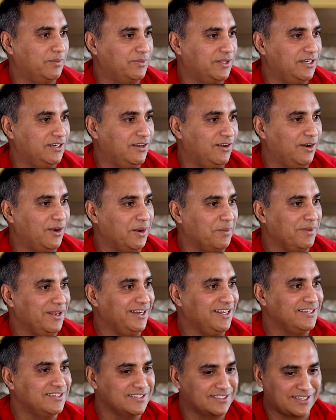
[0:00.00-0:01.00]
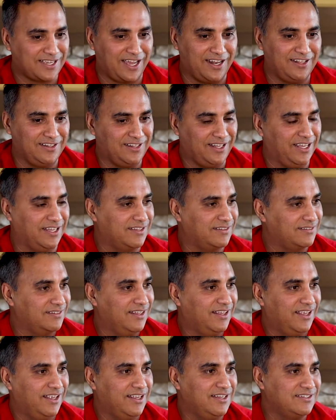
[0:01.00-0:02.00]
or something, you know what I mean? He's just kind of
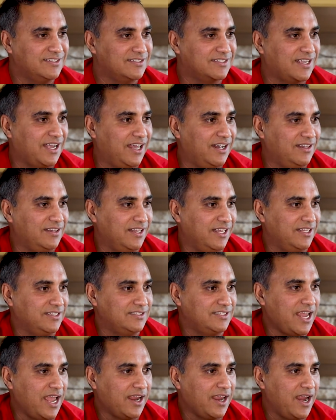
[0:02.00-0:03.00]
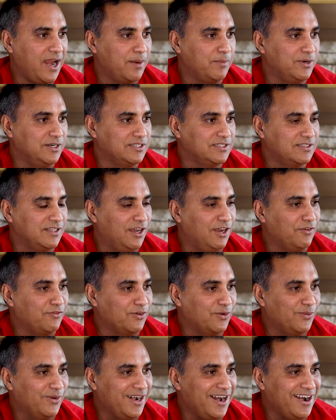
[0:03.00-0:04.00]
like, jackhammering
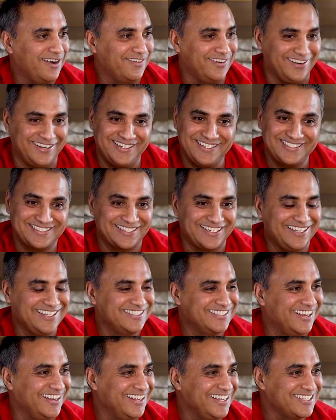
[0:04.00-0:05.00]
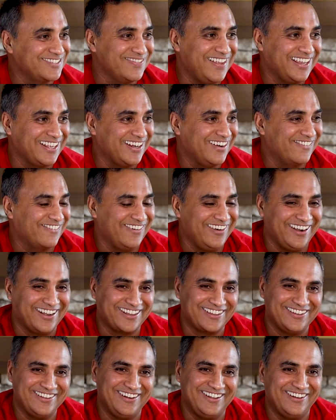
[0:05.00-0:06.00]
stuff or whatever. He's making it
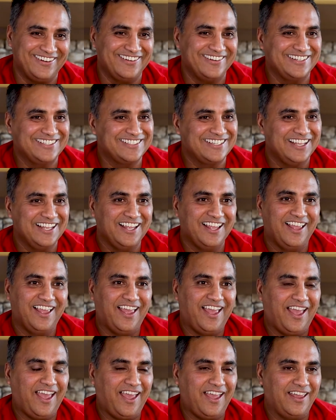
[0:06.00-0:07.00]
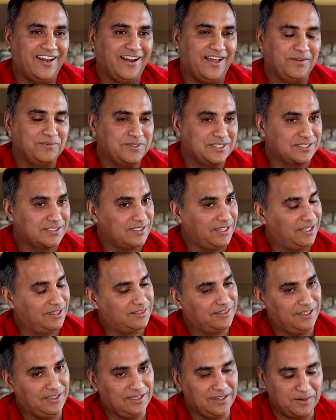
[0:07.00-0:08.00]
work, and I'm just
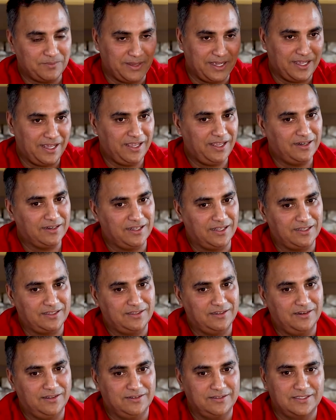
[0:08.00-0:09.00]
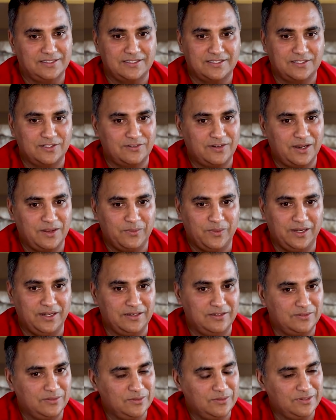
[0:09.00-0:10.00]
like thinking in my head, like, is this the right
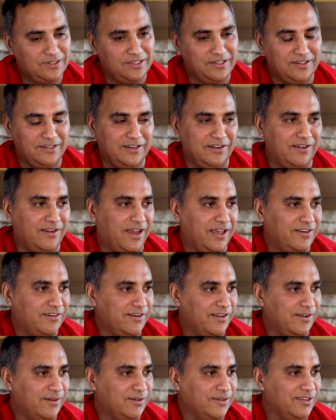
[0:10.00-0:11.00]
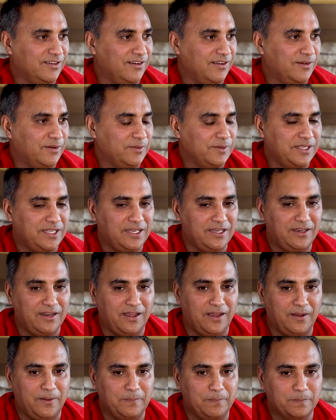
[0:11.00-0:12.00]
way to do it? I don't know,
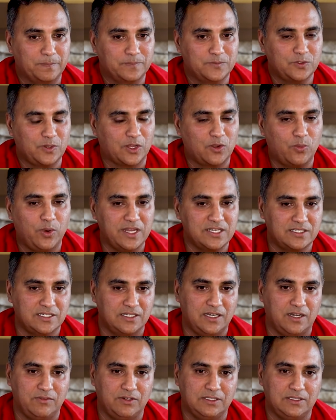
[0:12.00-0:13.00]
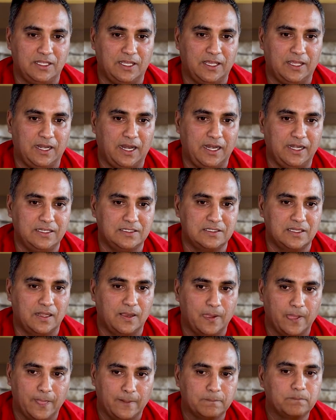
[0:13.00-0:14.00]
and so I questioned everything, and